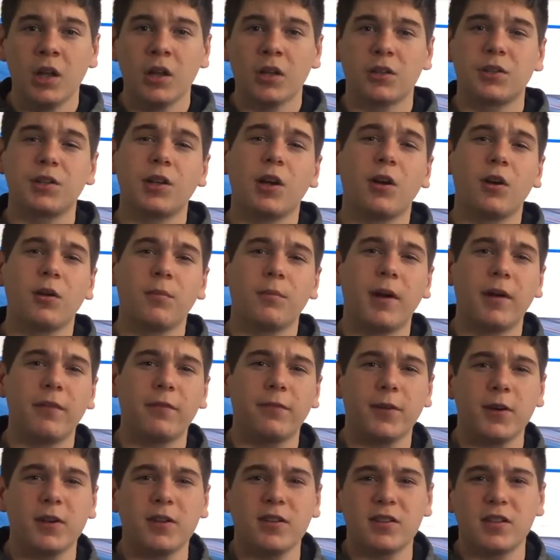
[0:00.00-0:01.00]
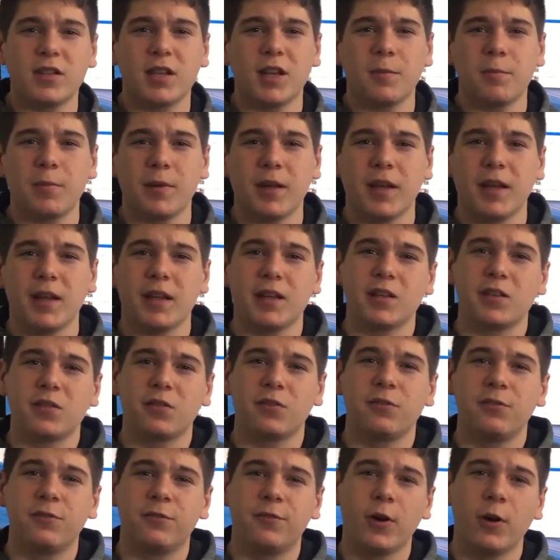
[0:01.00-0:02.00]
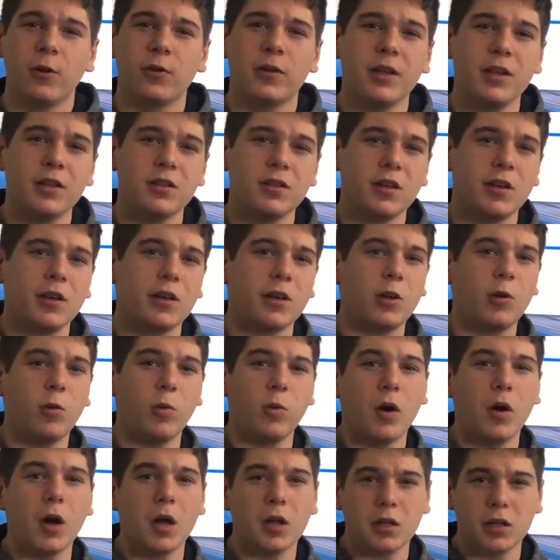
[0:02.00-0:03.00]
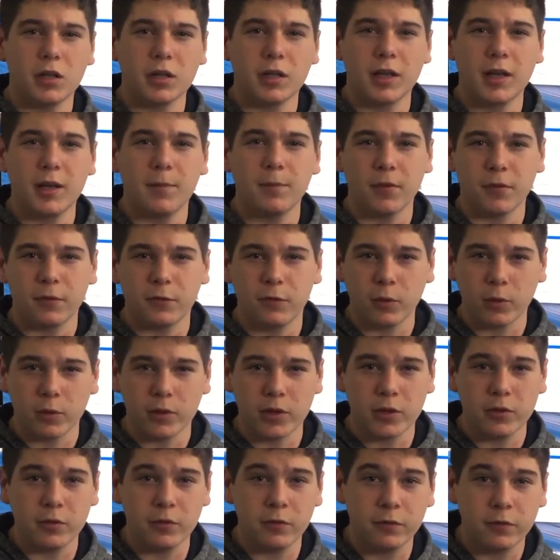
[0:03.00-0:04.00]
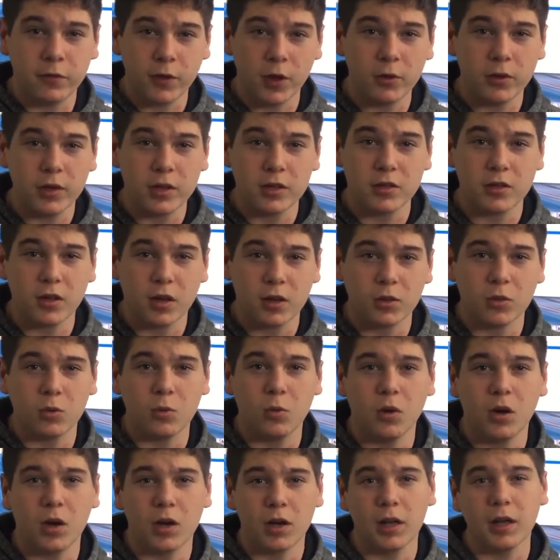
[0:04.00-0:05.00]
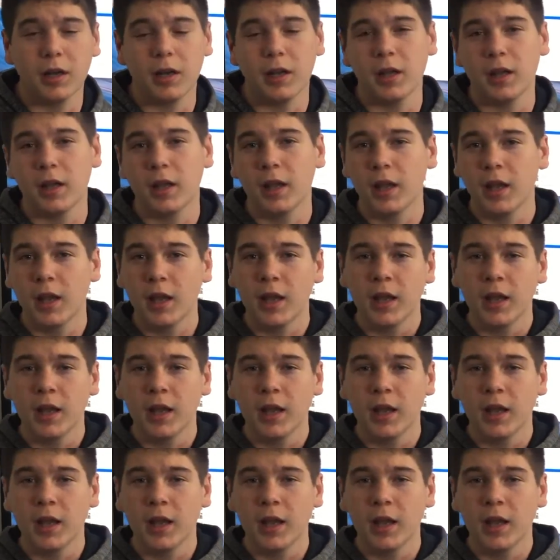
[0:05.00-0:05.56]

So my first tip is focus on quality before you focus on quantity.